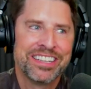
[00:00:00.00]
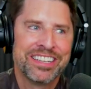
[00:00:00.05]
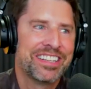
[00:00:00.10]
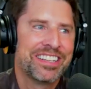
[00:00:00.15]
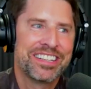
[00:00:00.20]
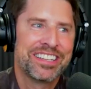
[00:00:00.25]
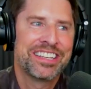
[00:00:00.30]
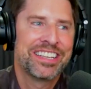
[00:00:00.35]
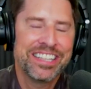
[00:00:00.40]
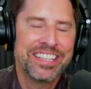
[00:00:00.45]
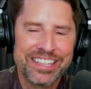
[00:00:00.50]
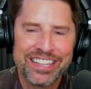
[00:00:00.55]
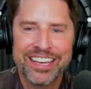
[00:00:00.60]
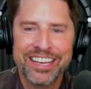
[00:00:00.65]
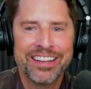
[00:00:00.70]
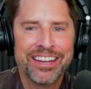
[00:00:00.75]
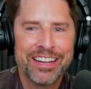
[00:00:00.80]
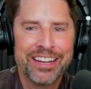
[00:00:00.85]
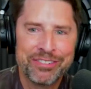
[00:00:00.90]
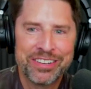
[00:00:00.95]
get
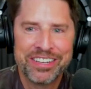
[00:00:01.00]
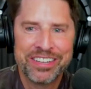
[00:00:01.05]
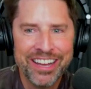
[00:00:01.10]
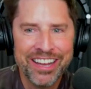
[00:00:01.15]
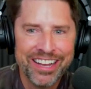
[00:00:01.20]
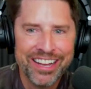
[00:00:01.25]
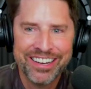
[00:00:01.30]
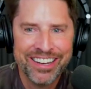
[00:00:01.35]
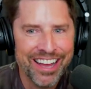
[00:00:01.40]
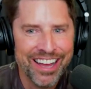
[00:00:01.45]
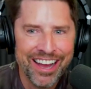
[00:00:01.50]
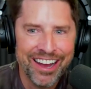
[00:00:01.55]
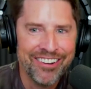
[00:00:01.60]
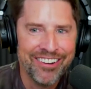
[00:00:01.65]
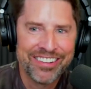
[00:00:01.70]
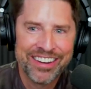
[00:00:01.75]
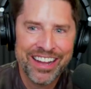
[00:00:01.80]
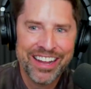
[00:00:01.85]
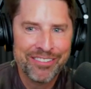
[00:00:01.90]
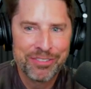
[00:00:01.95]
laid every night now
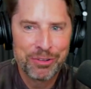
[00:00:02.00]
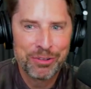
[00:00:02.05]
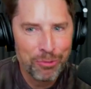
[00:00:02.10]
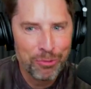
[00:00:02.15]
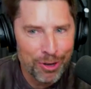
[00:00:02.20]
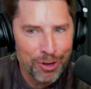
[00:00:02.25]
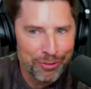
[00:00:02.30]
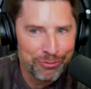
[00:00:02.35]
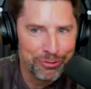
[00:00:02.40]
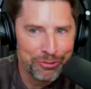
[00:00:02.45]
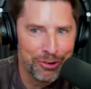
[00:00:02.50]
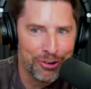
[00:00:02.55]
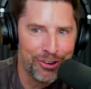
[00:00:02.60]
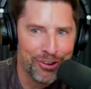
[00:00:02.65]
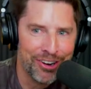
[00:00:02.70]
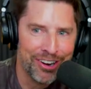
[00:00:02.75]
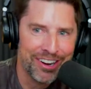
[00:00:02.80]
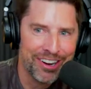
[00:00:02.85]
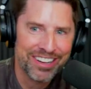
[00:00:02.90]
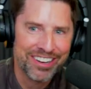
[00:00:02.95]
and not have to work
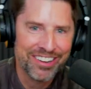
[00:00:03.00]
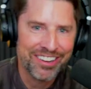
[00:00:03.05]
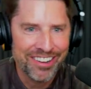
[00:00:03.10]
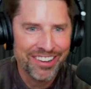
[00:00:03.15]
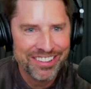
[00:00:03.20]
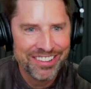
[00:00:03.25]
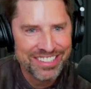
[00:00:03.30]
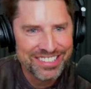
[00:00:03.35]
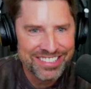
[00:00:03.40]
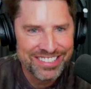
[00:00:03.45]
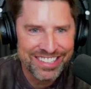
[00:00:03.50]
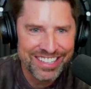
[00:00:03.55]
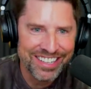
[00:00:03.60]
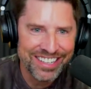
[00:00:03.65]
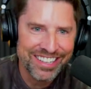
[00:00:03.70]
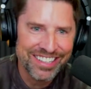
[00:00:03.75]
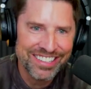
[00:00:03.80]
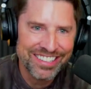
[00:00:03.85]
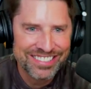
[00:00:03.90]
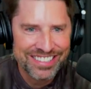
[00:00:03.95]
for it and all these
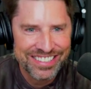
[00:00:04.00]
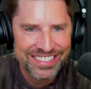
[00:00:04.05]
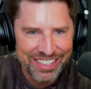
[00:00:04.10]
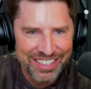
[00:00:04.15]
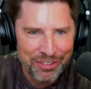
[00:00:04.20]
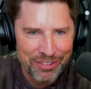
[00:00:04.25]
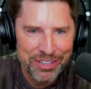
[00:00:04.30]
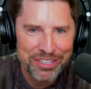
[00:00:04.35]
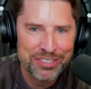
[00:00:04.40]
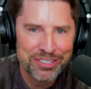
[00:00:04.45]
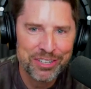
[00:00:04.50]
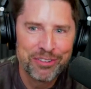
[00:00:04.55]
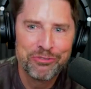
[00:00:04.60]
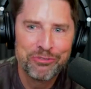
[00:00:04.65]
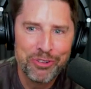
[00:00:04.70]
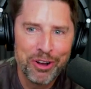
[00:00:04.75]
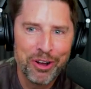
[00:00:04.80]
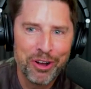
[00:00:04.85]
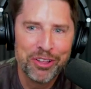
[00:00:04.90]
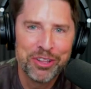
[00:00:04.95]
things and everything's gonna
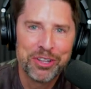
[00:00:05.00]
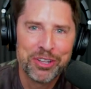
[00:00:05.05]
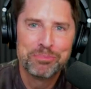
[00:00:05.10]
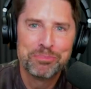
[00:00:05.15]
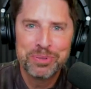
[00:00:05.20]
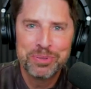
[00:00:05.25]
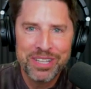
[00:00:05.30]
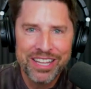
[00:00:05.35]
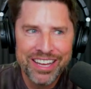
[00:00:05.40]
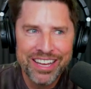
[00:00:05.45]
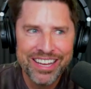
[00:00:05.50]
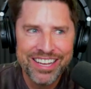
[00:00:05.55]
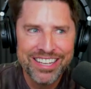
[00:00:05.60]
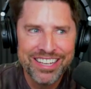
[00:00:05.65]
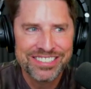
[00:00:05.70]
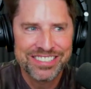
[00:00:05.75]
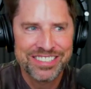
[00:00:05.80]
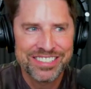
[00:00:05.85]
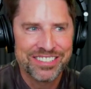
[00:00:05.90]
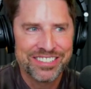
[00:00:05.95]
fall into
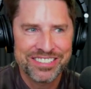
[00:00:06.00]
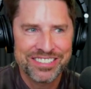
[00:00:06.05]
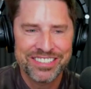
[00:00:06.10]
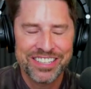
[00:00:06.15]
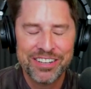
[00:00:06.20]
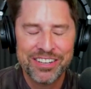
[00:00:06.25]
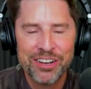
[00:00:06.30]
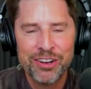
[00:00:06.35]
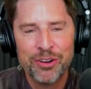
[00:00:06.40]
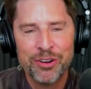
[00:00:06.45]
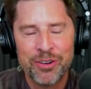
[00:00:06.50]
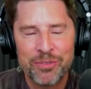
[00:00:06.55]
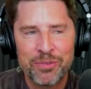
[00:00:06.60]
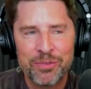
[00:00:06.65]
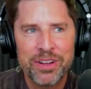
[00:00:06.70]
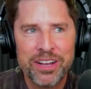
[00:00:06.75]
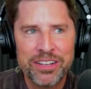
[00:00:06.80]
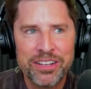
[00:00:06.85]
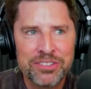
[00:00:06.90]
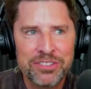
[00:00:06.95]
place. And you're just like, oh,
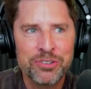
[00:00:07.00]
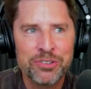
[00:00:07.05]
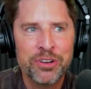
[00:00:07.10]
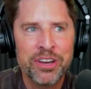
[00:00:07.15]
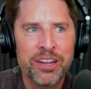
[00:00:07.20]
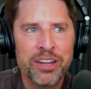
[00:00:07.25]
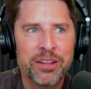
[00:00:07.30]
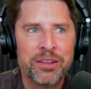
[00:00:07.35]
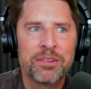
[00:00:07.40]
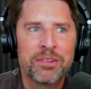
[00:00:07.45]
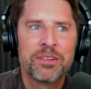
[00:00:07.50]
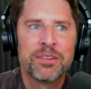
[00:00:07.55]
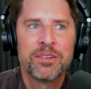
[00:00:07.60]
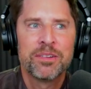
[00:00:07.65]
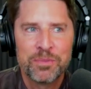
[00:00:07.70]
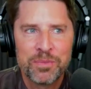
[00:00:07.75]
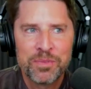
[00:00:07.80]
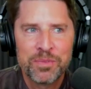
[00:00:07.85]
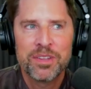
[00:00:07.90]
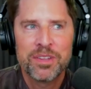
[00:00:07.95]
I still gotta
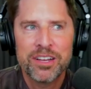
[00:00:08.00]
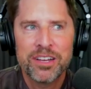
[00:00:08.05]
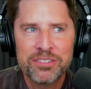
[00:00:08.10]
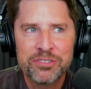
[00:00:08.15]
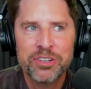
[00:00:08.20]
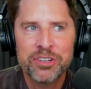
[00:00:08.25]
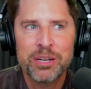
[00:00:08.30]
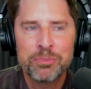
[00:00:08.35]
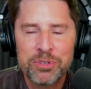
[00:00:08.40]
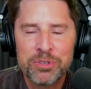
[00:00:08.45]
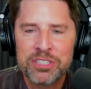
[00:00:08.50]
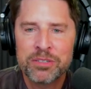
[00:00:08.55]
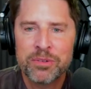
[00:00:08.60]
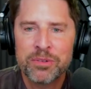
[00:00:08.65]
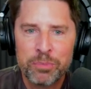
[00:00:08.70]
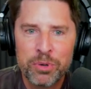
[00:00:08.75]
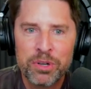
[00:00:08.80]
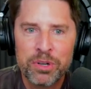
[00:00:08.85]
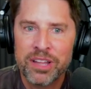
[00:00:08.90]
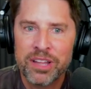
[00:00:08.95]
still gotta put some,
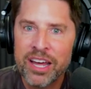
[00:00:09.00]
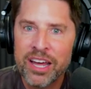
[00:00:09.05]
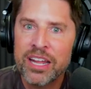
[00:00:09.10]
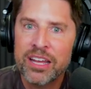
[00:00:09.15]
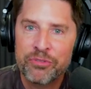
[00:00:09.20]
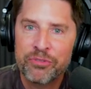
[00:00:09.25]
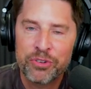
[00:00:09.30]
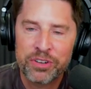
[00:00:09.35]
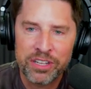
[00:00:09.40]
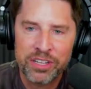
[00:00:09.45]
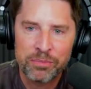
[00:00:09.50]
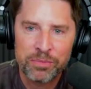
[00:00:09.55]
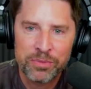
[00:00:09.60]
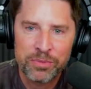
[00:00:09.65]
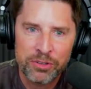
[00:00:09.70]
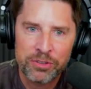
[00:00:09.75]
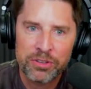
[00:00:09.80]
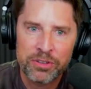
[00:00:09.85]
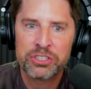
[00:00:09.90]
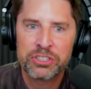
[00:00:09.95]
put a lot of effort in
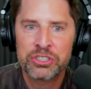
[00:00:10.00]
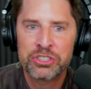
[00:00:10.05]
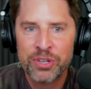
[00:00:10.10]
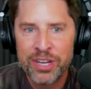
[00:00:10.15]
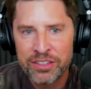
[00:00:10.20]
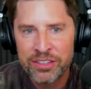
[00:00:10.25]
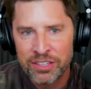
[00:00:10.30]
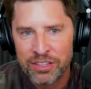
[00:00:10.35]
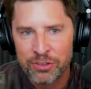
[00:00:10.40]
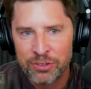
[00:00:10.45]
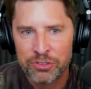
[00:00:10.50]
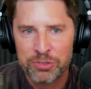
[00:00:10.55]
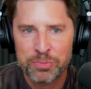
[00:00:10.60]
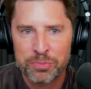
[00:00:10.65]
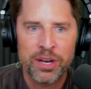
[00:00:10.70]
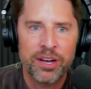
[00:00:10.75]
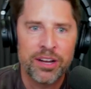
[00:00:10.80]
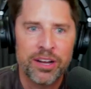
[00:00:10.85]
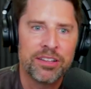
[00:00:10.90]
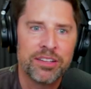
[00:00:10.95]
to strengthen those
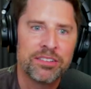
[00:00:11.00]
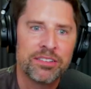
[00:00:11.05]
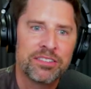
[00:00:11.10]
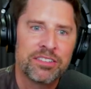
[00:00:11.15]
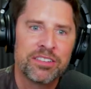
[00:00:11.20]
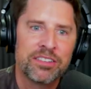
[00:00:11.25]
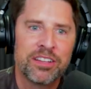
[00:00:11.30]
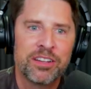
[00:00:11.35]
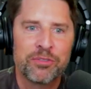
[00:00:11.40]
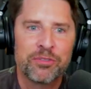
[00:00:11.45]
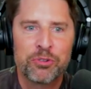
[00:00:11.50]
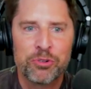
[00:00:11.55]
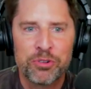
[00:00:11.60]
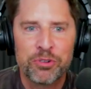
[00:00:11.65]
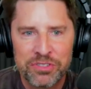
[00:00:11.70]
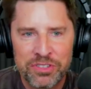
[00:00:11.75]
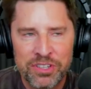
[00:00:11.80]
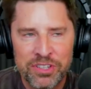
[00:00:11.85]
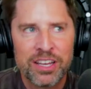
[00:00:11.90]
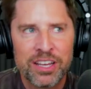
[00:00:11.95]
bonds. And then of
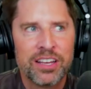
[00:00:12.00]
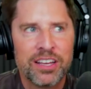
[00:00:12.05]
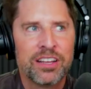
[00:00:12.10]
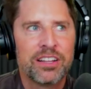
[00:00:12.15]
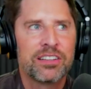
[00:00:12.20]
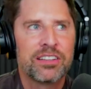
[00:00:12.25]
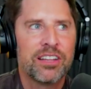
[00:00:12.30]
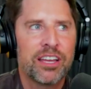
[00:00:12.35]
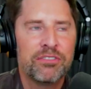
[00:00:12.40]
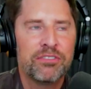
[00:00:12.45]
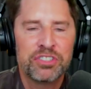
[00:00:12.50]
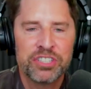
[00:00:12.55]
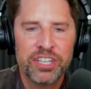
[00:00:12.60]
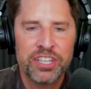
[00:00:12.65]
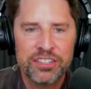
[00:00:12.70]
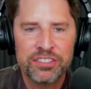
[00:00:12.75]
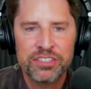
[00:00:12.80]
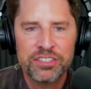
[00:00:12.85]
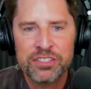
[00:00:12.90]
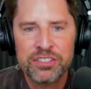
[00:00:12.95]
course, life
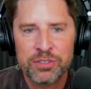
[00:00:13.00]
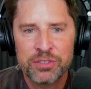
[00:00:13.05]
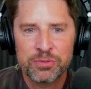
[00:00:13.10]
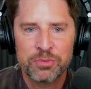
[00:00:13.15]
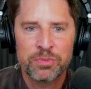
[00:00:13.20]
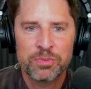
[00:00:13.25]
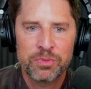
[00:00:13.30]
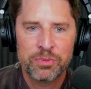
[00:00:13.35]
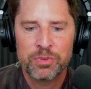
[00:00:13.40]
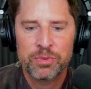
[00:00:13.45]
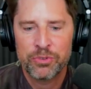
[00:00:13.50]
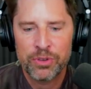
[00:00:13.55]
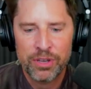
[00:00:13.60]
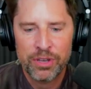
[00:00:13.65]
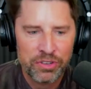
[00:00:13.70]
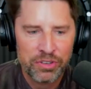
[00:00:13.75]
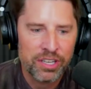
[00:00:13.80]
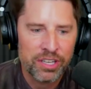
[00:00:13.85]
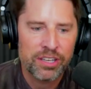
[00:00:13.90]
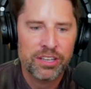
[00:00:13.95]
changes. If you
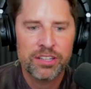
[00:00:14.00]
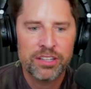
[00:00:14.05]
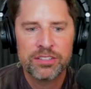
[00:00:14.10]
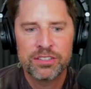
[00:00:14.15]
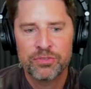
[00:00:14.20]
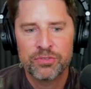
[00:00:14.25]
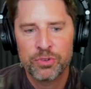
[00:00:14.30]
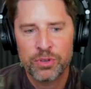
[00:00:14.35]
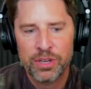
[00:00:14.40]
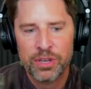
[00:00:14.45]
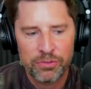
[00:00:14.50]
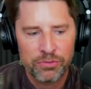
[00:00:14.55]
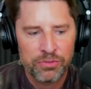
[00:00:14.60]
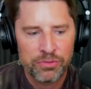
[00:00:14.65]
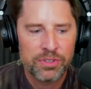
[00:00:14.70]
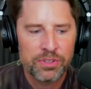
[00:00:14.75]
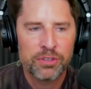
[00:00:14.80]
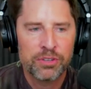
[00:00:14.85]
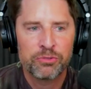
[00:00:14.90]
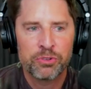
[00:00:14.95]
have kids, if you have
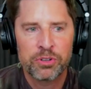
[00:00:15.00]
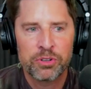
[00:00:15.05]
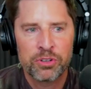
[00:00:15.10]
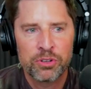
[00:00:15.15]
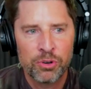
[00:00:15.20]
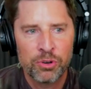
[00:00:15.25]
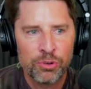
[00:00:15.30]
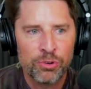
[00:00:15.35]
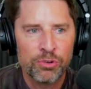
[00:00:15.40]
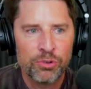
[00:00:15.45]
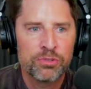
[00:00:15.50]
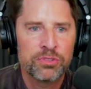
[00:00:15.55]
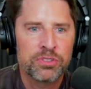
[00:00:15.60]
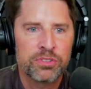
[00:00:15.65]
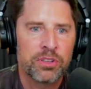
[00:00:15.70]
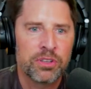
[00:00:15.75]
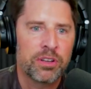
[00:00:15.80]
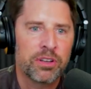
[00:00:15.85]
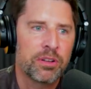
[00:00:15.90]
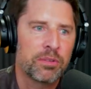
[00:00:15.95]
different
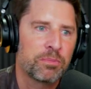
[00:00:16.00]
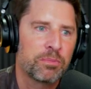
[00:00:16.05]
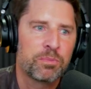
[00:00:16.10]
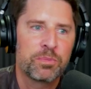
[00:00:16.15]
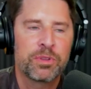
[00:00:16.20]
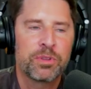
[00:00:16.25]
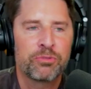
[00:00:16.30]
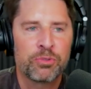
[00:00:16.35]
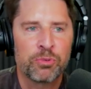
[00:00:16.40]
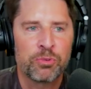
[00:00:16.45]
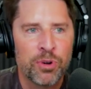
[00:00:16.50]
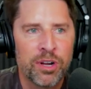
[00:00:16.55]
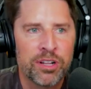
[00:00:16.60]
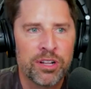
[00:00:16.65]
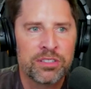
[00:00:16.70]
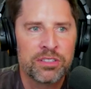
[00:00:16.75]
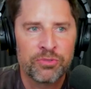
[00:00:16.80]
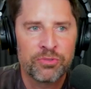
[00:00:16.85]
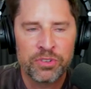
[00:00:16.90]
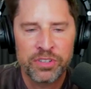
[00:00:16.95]
goals, uh, different
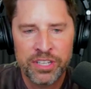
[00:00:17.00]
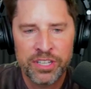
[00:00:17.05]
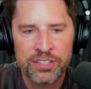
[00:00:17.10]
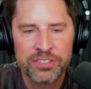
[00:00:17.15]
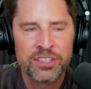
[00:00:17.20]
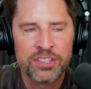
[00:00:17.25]
wants, different needs,